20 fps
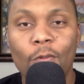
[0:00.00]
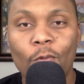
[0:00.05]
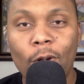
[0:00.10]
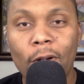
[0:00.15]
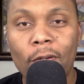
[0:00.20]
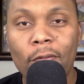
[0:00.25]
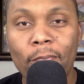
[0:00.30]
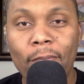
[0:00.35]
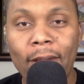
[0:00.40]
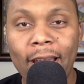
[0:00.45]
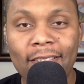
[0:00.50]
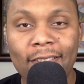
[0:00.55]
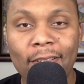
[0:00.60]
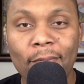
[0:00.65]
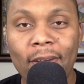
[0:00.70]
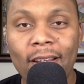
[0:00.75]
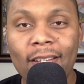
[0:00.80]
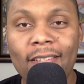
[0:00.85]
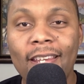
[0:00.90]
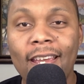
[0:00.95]
Welcome back to
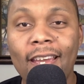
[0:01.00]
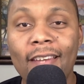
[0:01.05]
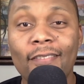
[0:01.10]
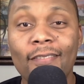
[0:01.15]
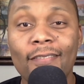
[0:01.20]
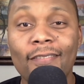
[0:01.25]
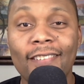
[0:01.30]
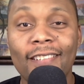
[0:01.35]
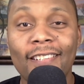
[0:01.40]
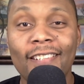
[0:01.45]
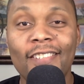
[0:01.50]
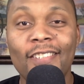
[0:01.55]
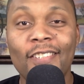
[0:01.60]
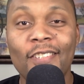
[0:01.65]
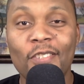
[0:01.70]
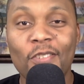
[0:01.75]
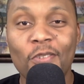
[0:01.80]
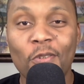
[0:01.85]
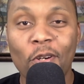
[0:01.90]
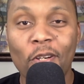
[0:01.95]
my channel. It's
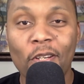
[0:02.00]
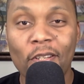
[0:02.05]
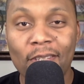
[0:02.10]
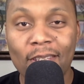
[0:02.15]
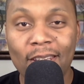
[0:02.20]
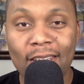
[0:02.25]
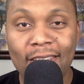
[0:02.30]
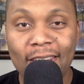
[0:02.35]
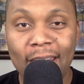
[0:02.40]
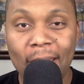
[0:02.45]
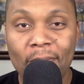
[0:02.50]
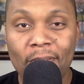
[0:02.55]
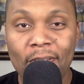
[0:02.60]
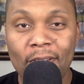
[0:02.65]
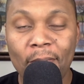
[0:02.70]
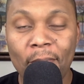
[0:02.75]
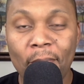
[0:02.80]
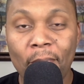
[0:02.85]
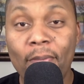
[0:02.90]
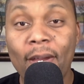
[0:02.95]
Destroyer of
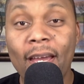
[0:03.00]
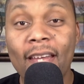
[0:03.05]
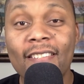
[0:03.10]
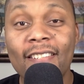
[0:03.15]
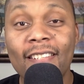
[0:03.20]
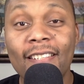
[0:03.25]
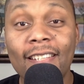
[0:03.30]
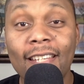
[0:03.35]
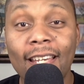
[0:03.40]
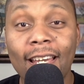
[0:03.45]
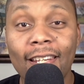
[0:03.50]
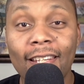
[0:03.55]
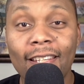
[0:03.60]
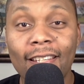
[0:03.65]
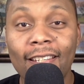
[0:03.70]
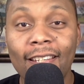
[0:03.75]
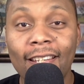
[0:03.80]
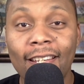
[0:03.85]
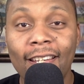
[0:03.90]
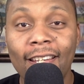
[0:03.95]
Deception, Pastor Kelly,
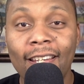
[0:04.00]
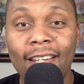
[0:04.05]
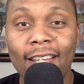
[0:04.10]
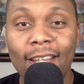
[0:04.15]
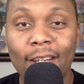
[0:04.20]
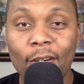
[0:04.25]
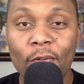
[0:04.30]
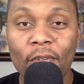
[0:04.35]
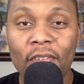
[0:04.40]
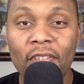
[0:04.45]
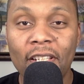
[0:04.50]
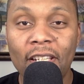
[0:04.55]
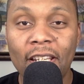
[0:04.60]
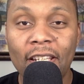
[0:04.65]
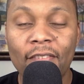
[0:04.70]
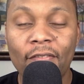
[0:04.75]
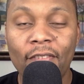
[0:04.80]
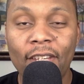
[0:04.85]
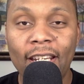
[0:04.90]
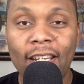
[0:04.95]
here with
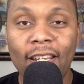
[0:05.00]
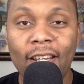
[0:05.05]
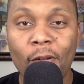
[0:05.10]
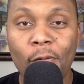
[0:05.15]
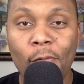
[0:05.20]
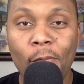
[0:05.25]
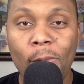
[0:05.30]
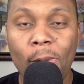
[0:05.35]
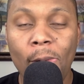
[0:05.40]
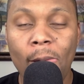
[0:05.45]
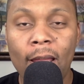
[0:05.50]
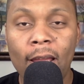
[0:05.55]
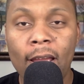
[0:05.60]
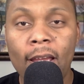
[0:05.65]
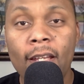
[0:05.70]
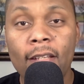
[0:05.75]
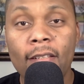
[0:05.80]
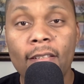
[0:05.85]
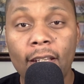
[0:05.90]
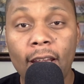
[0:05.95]
another video.
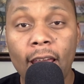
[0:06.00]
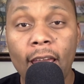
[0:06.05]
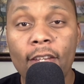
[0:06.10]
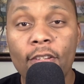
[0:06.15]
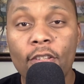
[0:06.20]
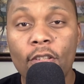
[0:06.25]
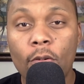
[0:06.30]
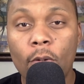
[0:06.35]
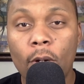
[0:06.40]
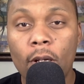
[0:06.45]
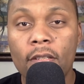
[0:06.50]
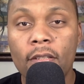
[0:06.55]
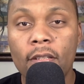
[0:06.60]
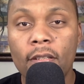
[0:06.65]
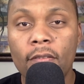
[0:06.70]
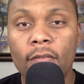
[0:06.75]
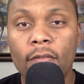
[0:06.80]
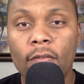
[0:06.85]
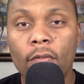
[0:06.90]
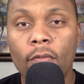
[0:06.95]
Today's
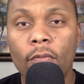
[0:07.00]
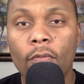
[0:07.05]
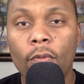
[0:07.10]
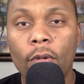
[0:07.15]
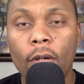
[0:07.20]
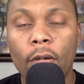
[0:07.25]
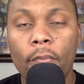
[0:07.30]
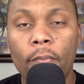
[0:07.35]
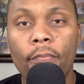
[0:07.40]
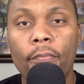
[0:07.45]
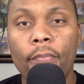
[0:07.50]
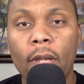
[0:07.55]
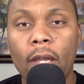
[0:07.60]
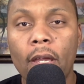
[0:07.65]
question will be